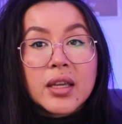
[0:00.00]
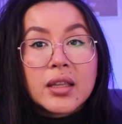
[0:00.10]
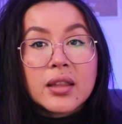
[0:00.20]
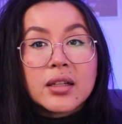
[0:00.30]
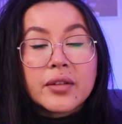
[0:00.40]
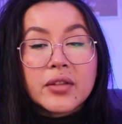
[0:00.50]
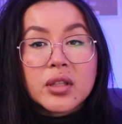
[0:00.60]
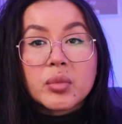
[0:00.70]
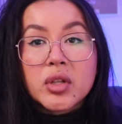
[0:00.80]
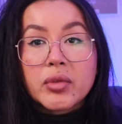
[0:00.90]
in the
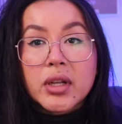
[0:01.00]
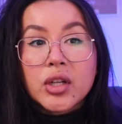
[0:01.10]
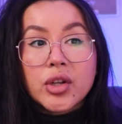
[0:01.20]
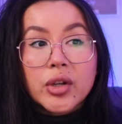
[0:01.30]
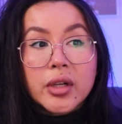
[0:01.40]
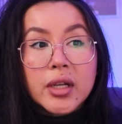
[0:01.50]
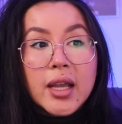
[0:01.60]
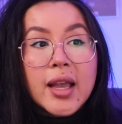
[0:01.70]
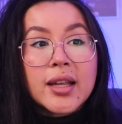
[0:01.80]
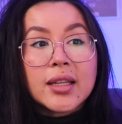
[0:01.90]
difference between
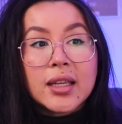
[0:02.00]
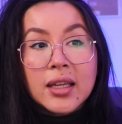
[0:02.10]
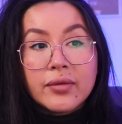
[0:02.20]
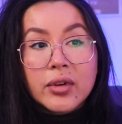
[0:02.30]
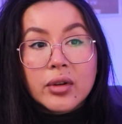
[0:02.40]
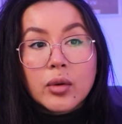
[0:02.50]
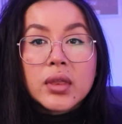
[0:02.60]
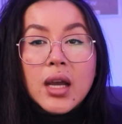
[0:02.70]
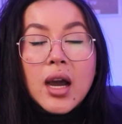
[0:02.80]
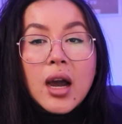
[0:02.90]
good and evil.
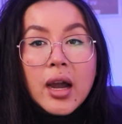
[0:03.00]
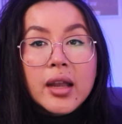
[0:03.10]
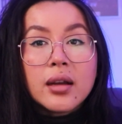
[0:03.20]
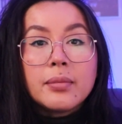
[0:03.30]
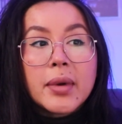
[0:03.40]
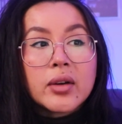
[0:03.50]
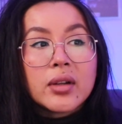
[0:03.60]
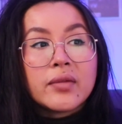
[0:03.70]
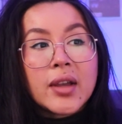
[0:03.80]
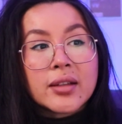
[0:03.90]
With the high
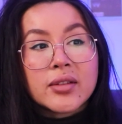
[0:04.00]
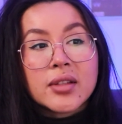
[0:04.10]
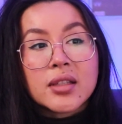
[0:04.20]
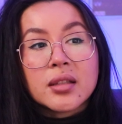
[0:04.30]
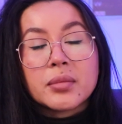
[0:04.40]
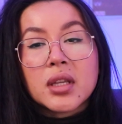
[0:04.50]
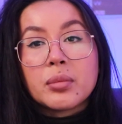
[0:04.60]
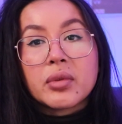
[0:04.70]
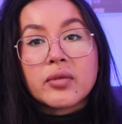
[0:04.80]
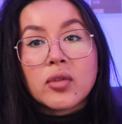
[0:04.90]
amount of exorcisms
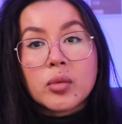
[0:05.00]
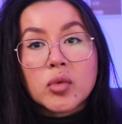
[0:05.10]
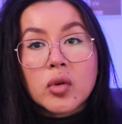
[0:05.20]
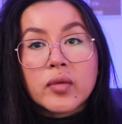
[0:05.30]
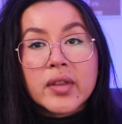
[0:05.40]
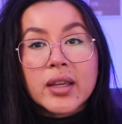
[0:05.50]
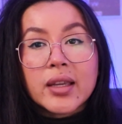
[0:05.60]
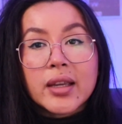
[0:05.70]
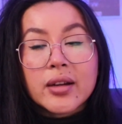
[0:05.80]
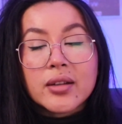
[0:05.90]
he performed over the
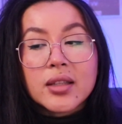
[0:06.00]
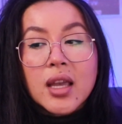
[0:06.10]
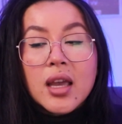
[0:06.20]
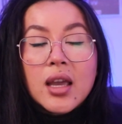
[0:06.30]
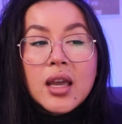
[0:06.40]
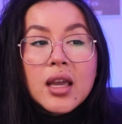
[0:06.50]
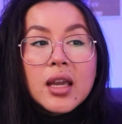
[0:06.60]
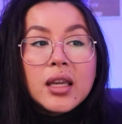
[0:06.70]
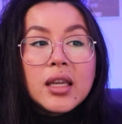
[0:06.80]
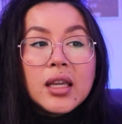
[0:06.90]
years,
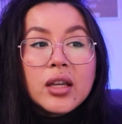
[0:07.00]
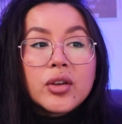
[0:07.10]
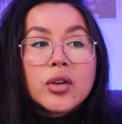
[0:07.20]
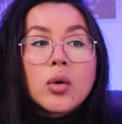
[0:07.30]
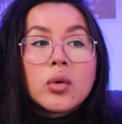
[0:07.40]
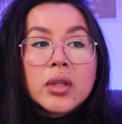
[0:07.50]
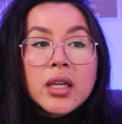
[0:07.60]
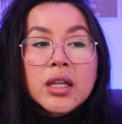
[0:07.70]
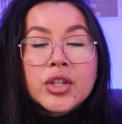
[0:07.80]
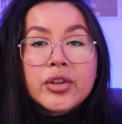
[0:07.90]
he could
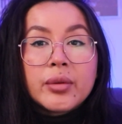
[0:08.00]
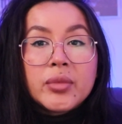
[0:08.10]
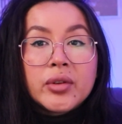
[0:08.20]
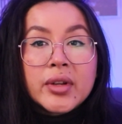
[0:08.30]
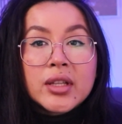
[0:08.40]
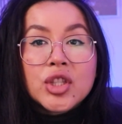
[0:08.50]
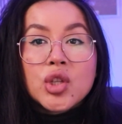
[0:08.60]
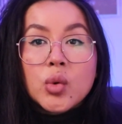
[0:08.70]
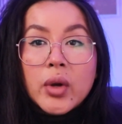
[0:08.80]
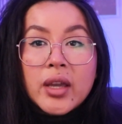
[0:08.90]
only attribute it
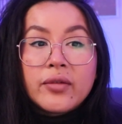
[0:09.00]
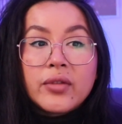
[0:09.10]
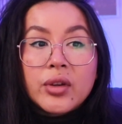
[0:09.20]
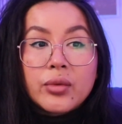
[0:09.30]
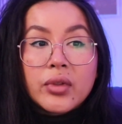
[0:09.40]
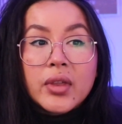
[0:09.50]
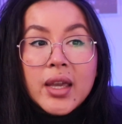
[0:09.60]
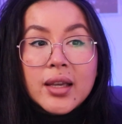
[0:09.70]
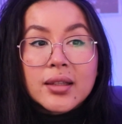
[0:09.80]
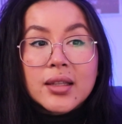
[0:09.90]
to a few
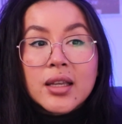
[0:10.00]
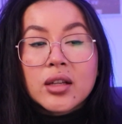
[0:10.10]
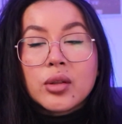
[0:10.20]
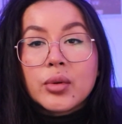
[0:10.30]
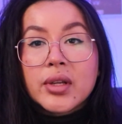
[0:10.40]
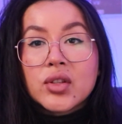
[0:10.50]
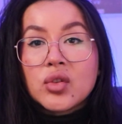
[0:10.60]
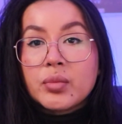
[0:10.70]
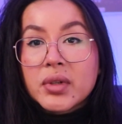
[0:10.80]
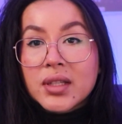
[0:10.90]
things, including
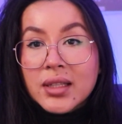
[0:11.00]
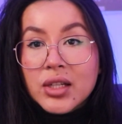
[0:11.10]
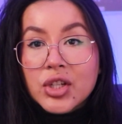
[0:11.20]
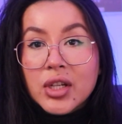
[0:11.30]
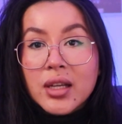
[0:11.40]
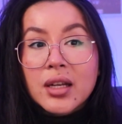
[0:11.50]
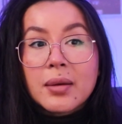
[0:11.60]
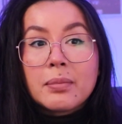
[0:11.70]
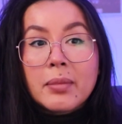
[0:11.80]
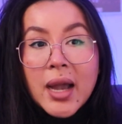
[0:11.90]

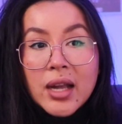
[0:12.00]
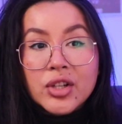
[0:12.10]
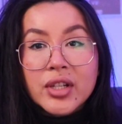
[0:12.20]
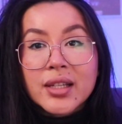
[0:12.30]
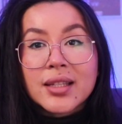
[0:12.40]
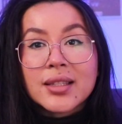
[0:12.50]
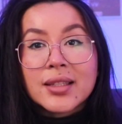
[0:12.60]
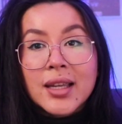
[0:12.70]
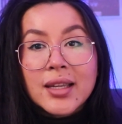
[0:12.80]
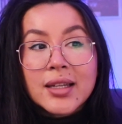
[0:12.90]
superstition, magic,
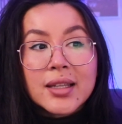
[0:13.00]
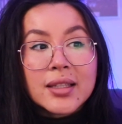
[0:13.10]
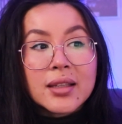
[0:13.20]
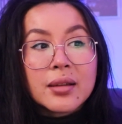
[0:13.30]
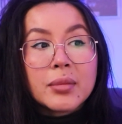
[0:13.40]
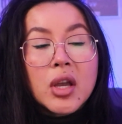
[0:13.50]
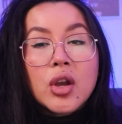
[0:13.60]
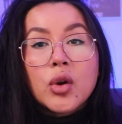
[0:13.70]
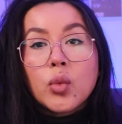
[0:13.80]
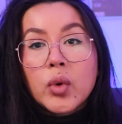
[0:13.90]
Satanism,
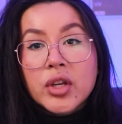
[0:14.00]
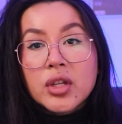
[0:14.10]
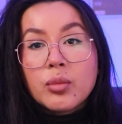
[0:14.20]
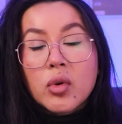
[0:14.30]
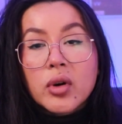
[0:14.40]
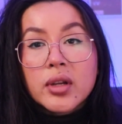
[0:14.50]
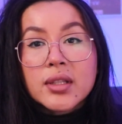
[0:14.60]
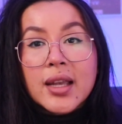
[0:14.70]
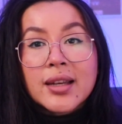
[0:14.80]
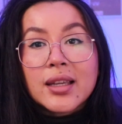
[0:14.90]
Ouija
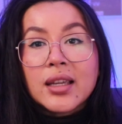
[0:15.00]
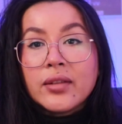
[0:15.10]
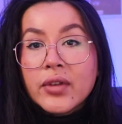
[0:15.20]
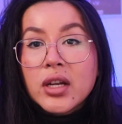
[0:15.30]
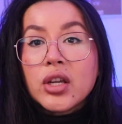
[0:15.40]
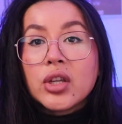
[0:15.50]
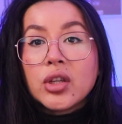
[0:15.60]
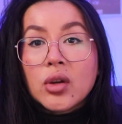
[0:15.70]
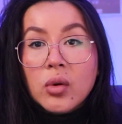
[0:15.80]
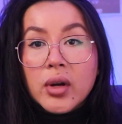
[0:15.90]
boards, and even
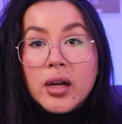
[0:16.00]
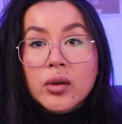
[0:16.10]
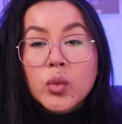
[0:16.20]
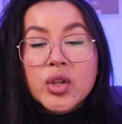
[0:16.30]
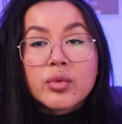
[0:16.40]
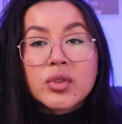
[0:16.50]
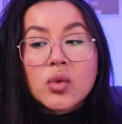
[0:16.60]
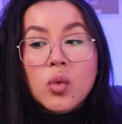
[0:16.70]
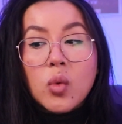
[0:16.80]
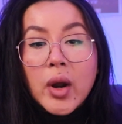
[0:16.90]
yoga, which was
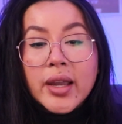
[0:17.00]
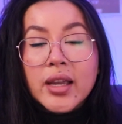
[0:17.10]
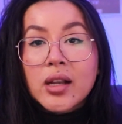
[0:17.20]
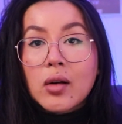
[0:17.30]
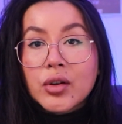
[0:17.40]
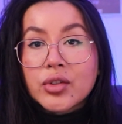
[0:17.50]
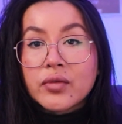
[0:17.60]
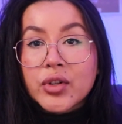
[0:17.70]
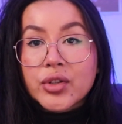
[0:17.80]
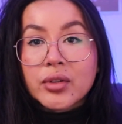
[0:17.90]
quite a
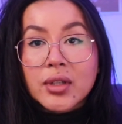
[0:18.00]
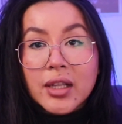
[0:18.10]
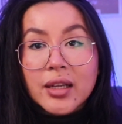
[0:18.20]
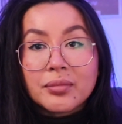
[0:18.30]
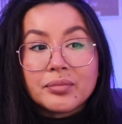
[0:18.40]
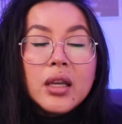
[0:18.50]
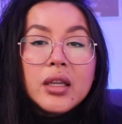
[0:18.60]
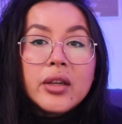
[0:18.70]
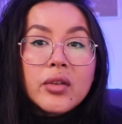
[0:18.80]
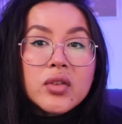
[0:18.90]
controversial claim.
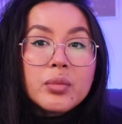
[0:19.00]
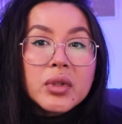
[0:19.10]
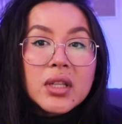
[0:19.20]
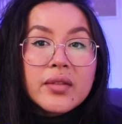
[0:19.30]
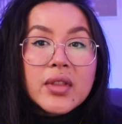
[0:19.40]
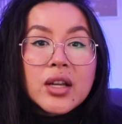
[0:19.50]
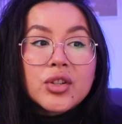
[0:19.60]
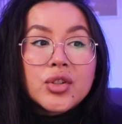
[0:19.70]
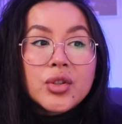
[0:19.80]
He also believed that